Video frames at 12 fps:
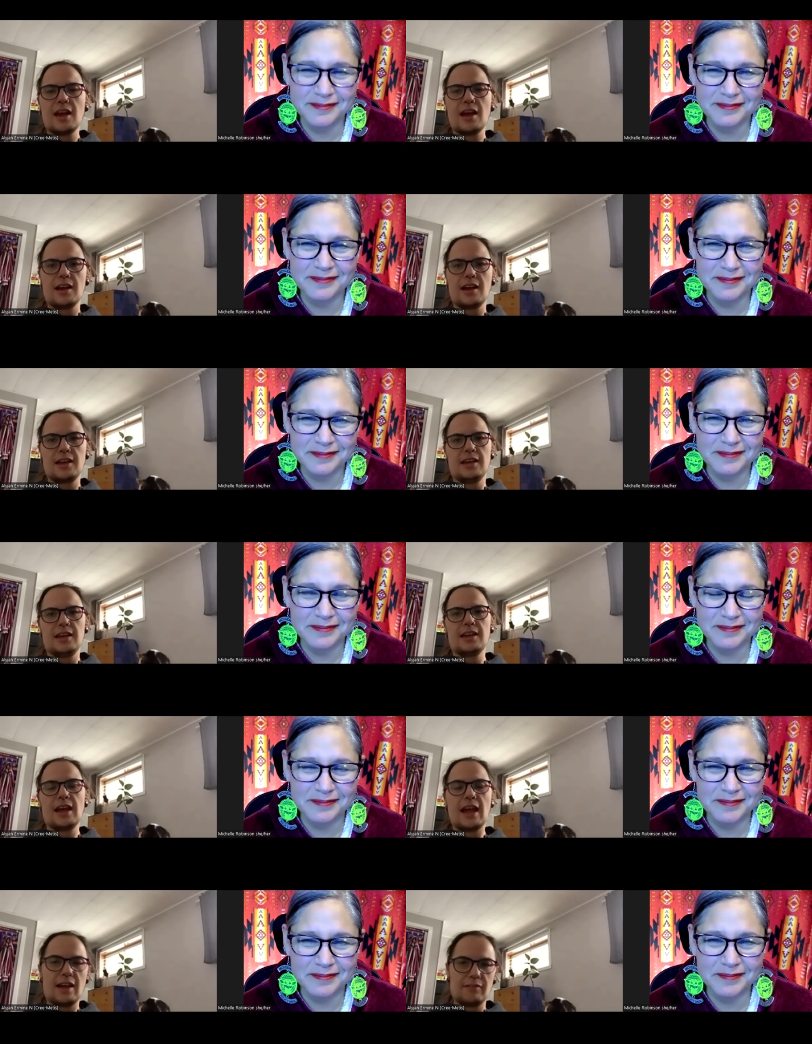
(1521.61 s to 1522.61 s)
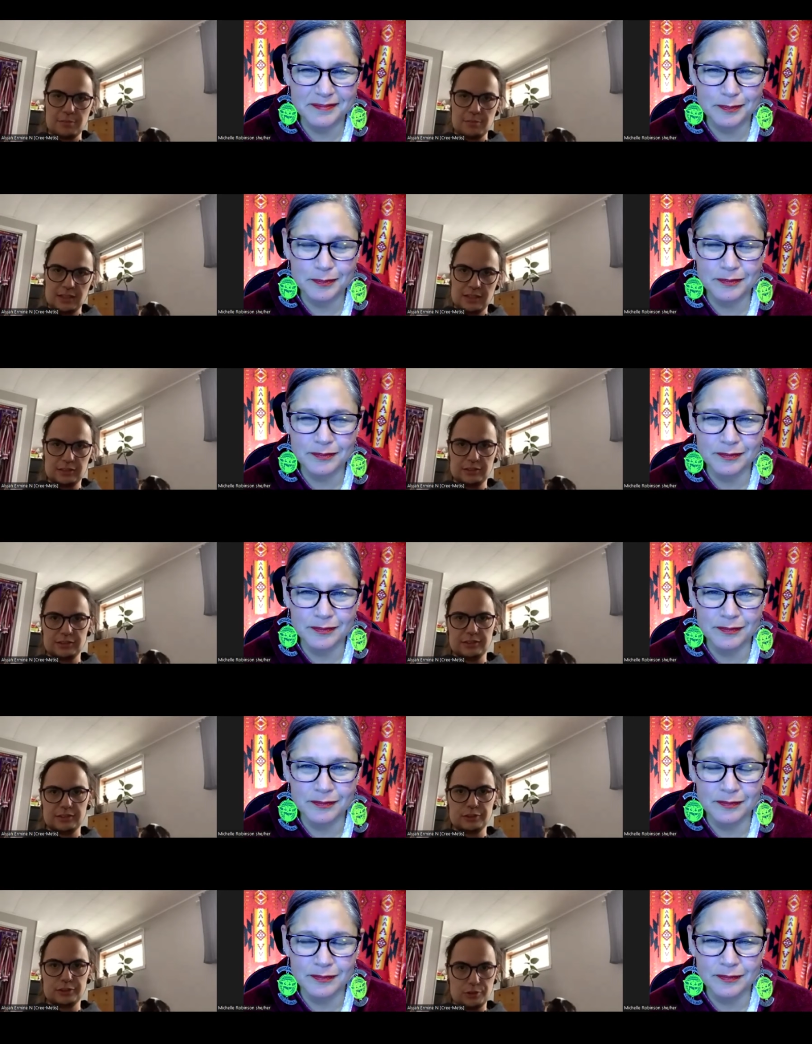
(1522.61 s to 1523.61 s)
Speaker 1: I have a master's
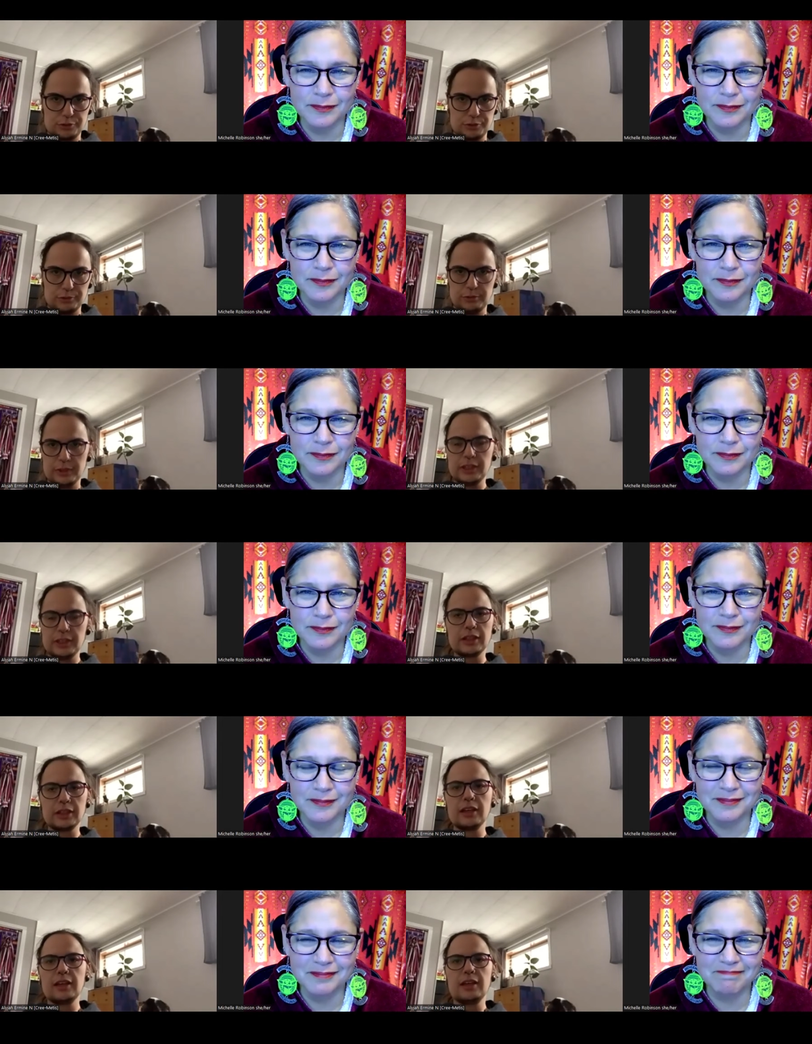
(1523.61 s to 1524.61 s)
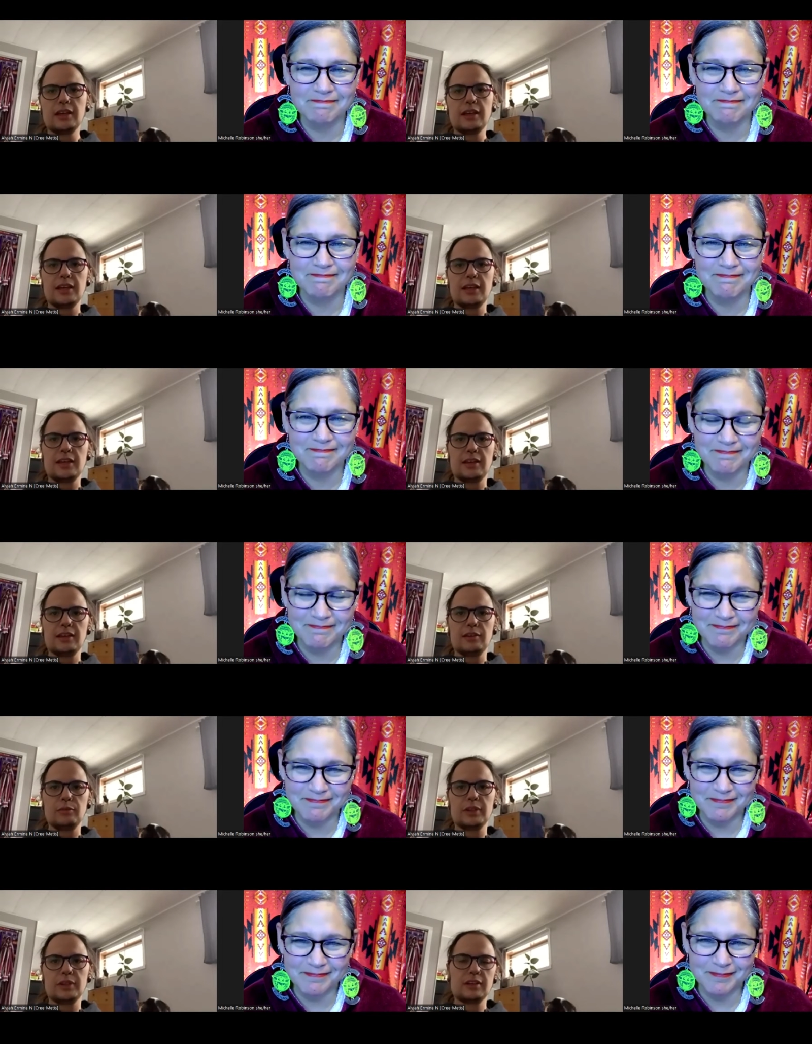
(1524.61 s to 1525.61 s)
of social work
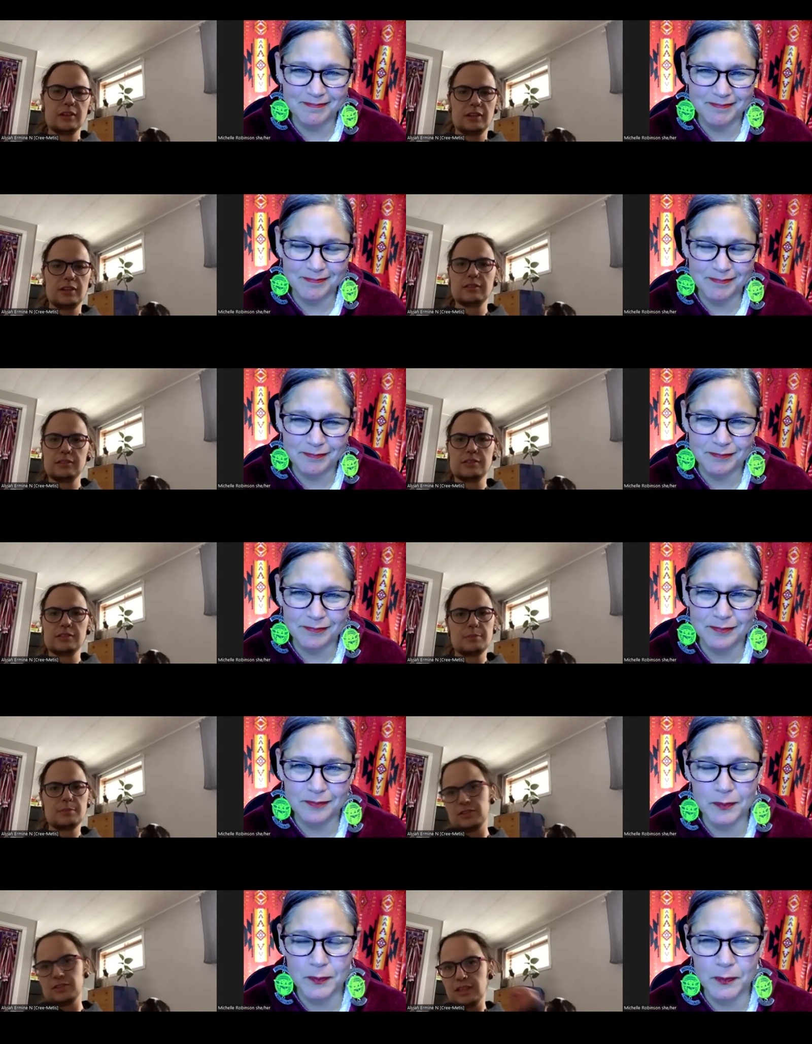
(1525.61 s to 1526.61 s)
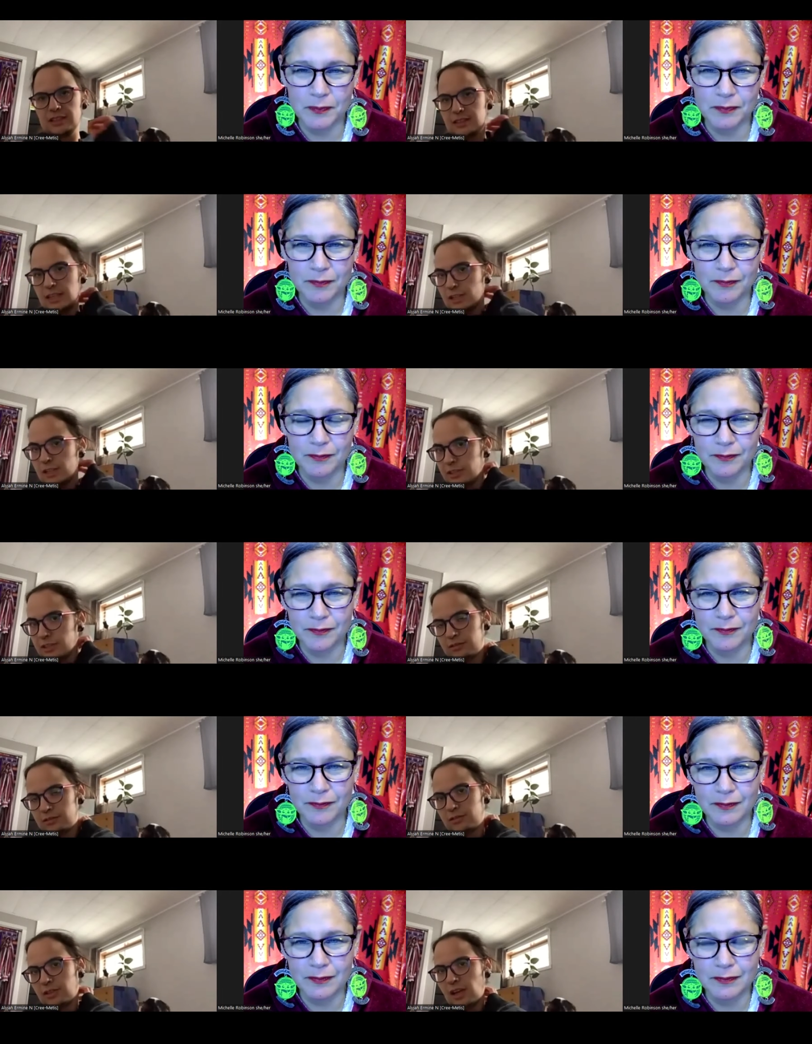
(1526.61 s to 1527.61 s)
and with a clinical
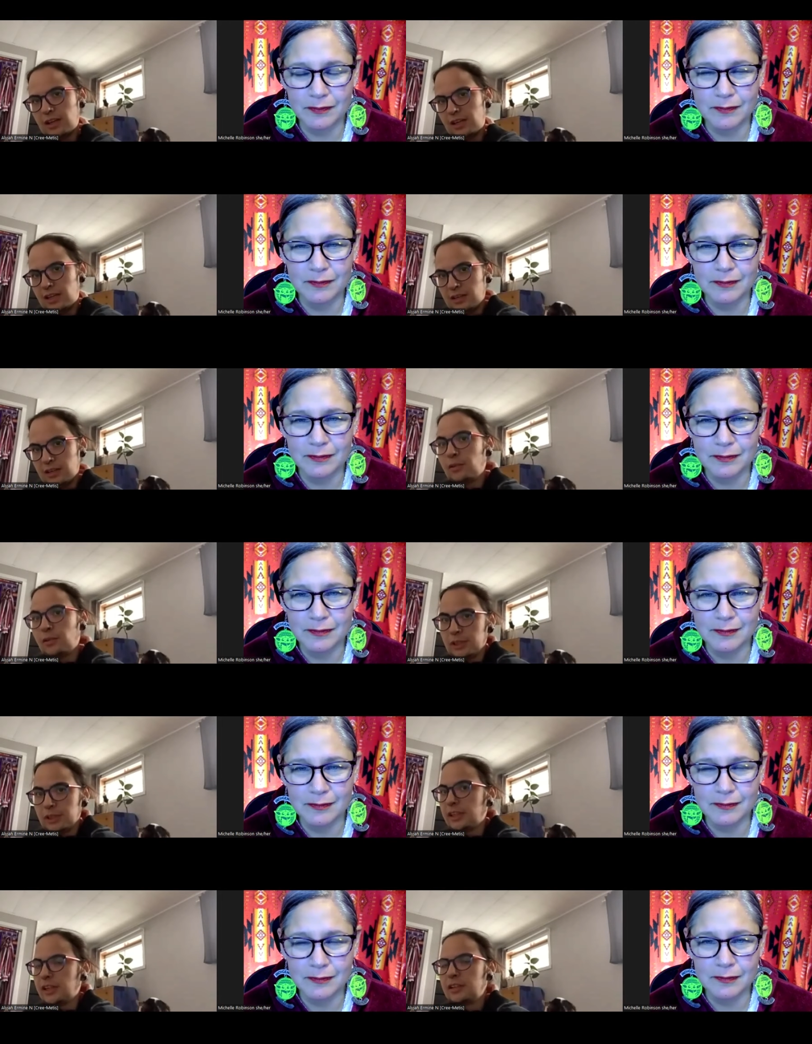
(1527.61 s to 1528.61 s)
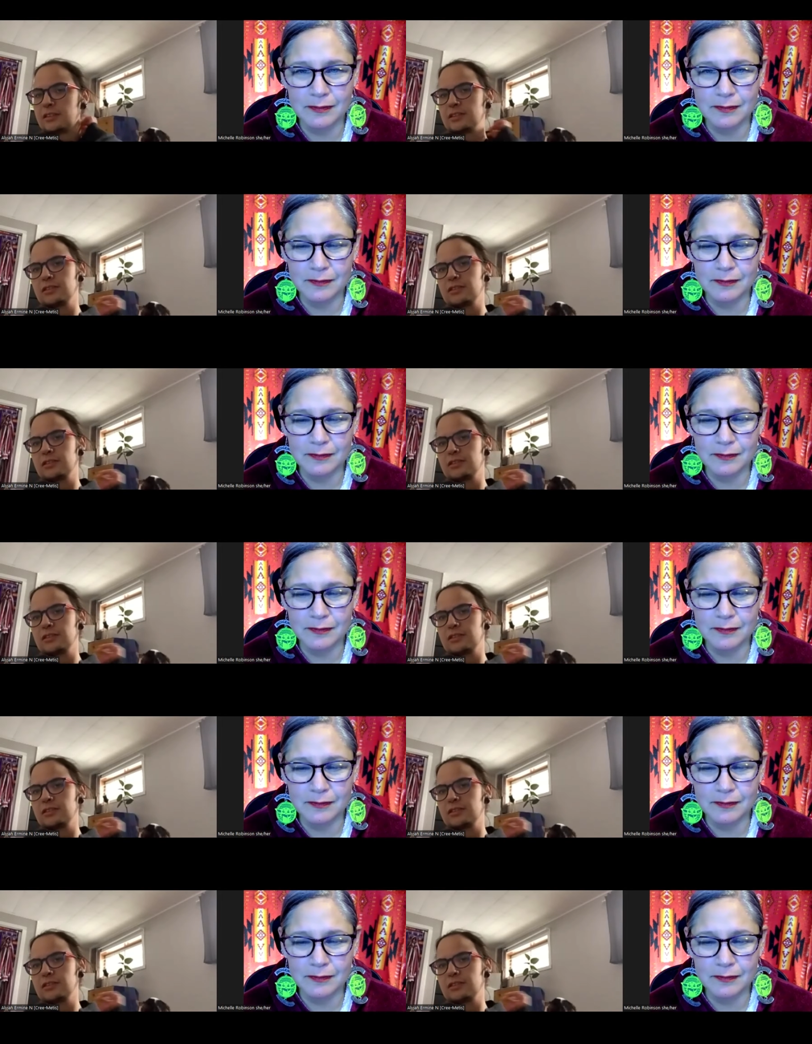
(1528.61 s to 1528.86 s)
specialization in Alberta.